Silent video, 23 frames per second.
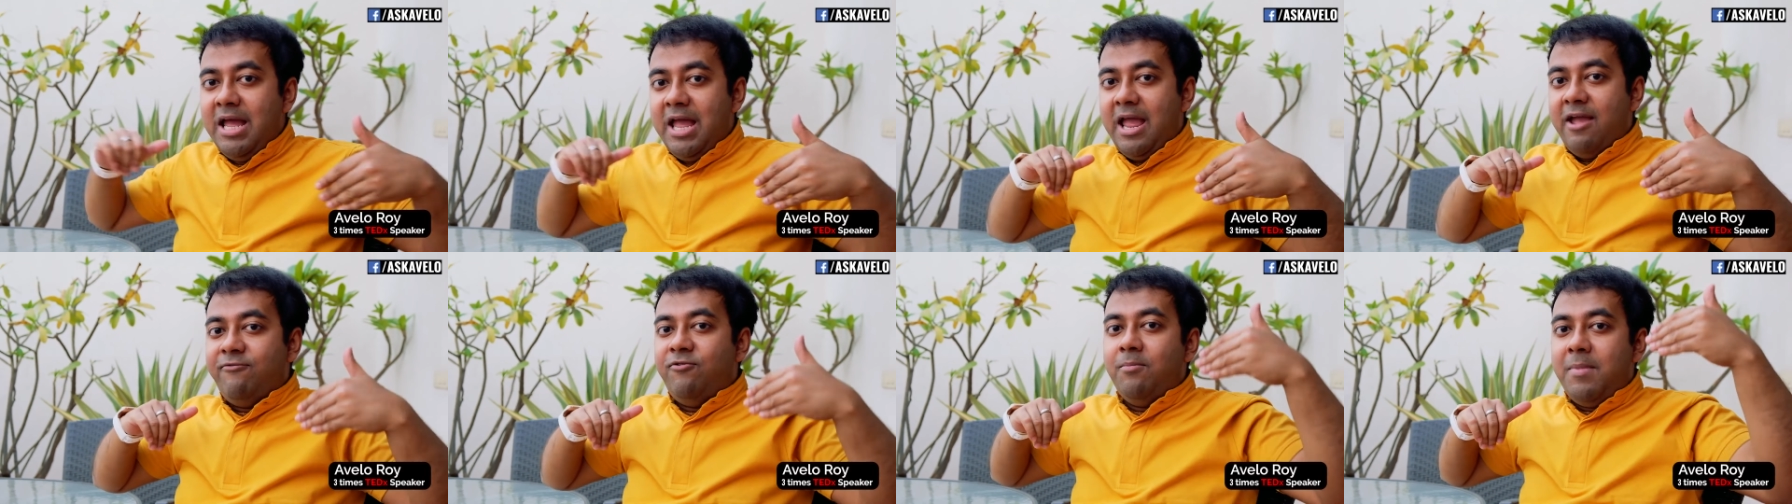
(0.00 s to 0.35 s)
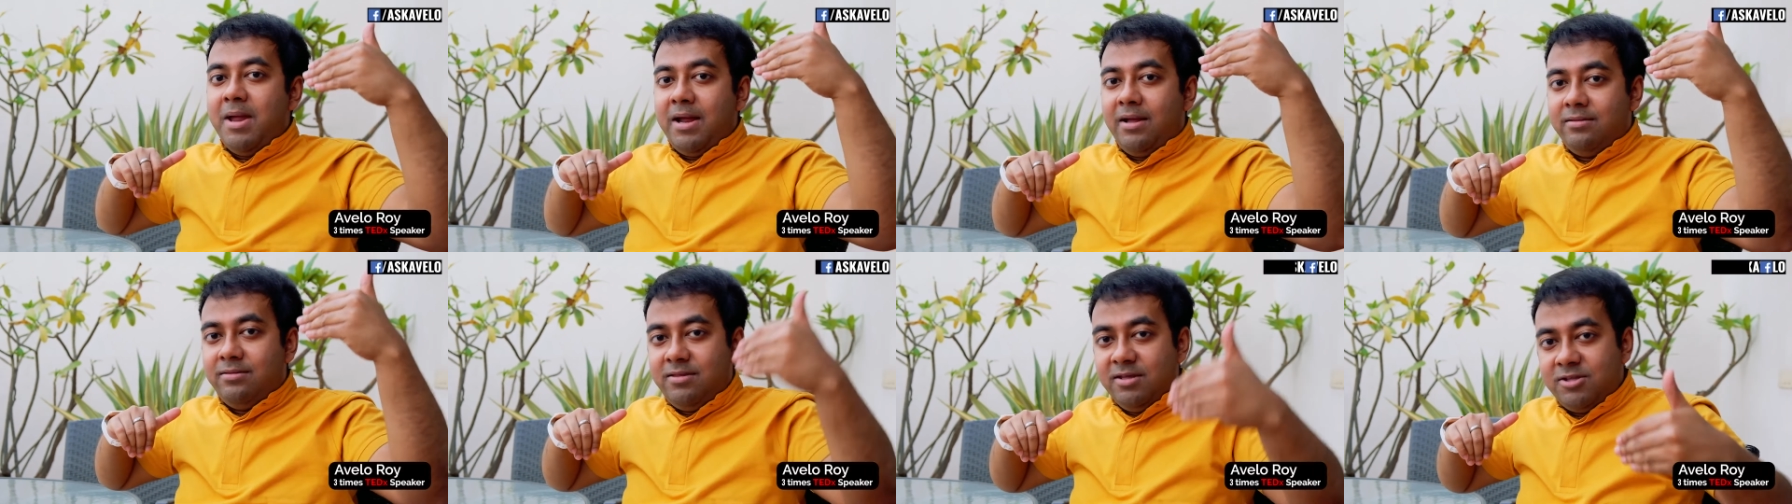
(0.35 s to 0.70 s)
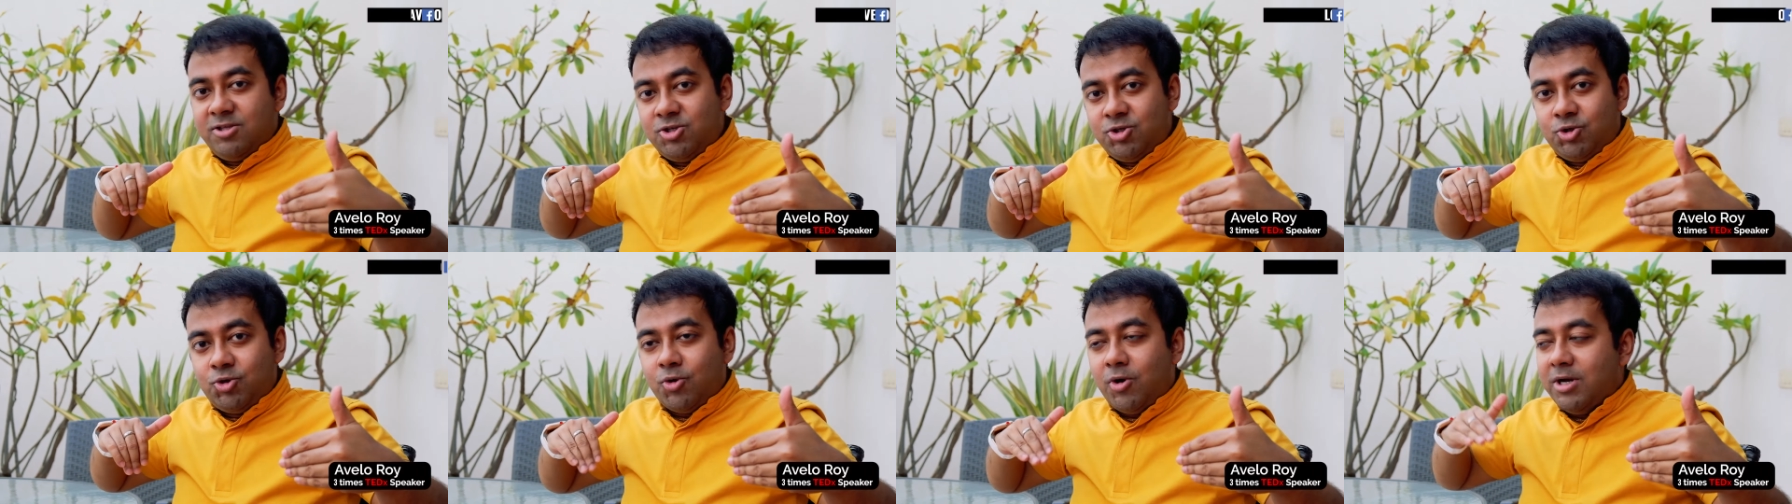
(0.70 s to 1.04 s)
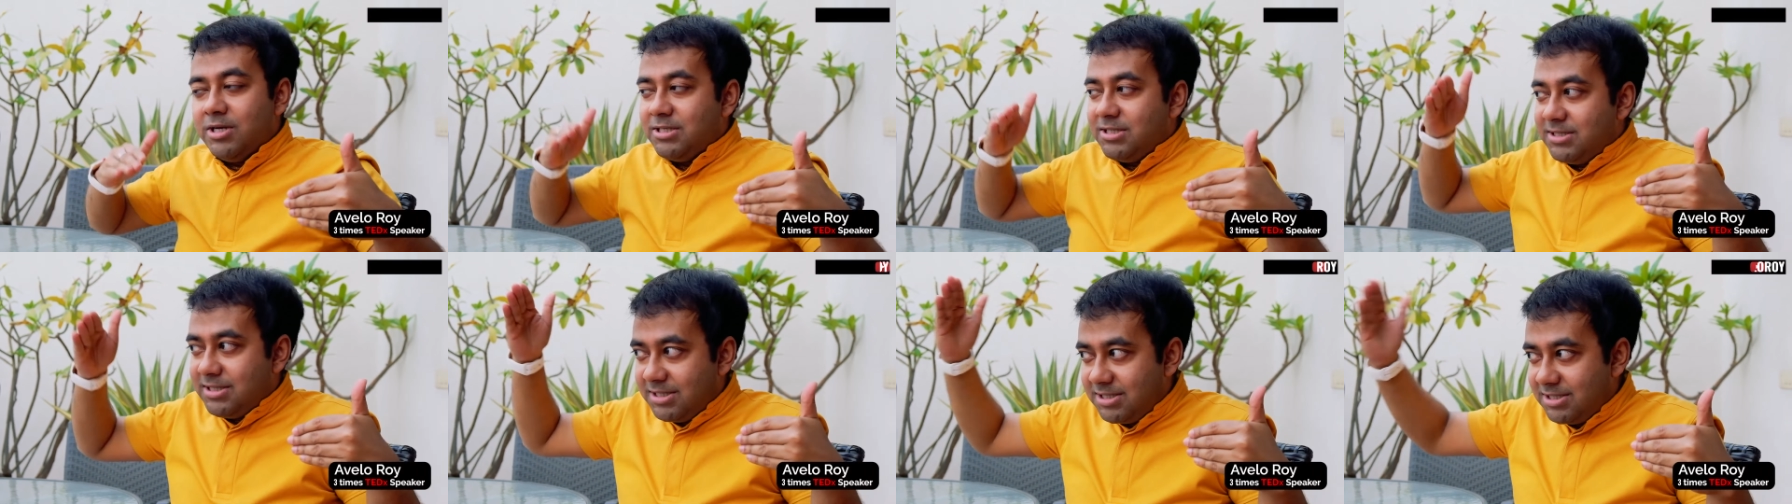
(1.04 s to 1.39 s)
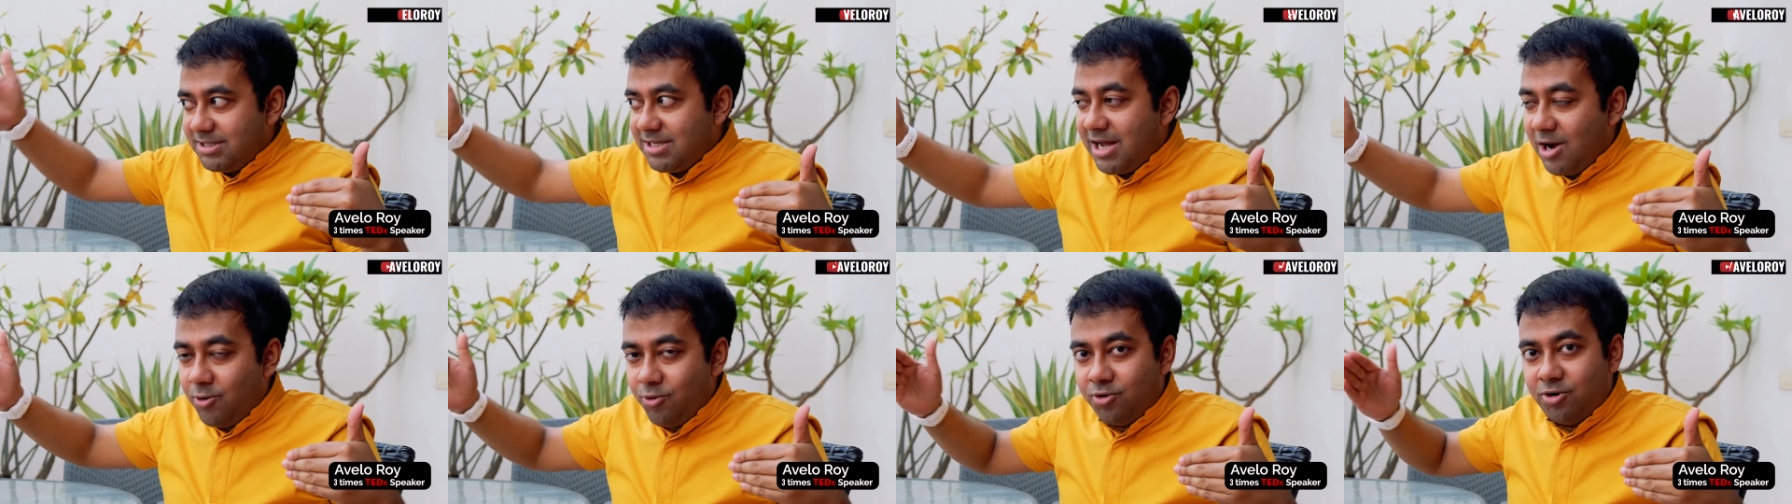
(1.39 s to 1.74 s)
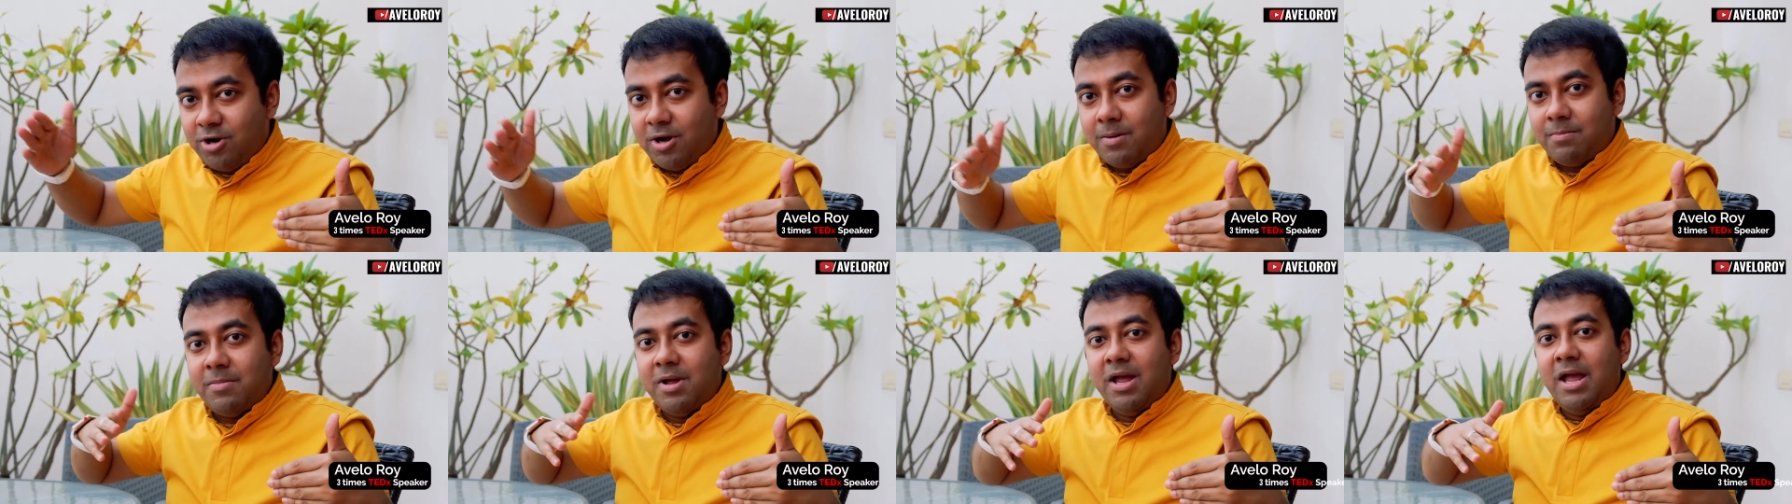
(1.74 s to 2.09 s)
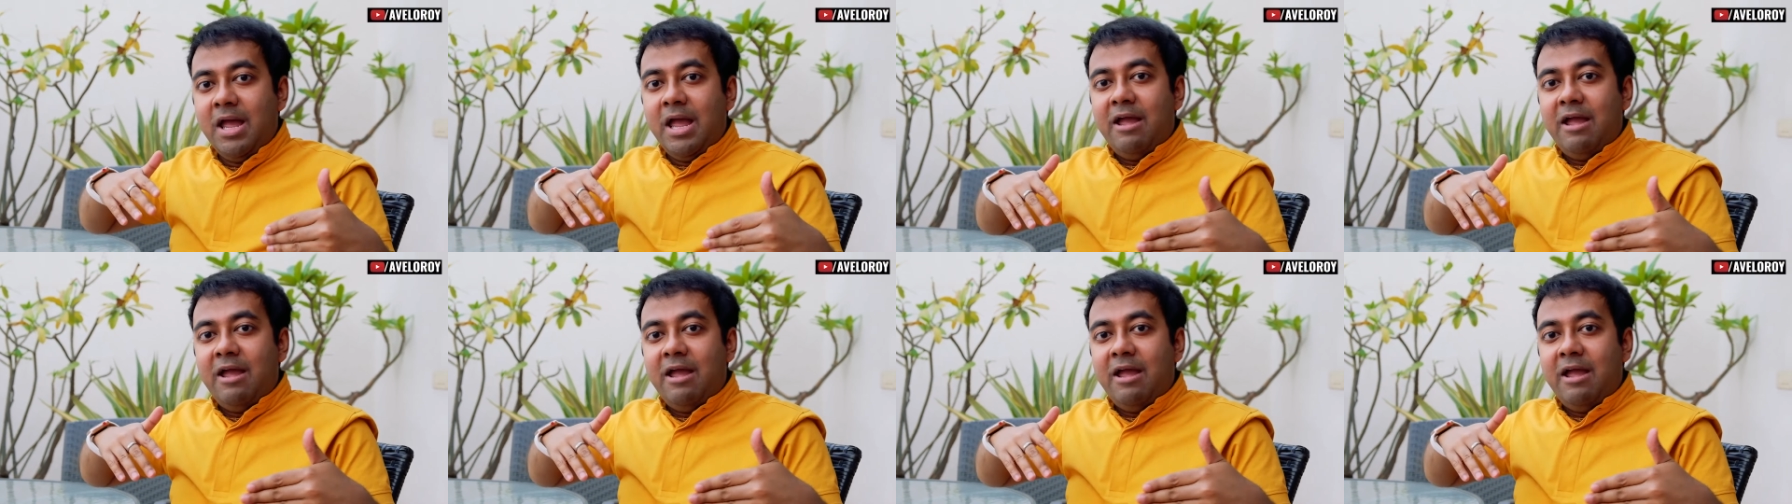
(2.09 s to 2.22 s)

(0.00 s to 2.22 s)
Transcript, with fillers: If you make this choice, this is the outcome.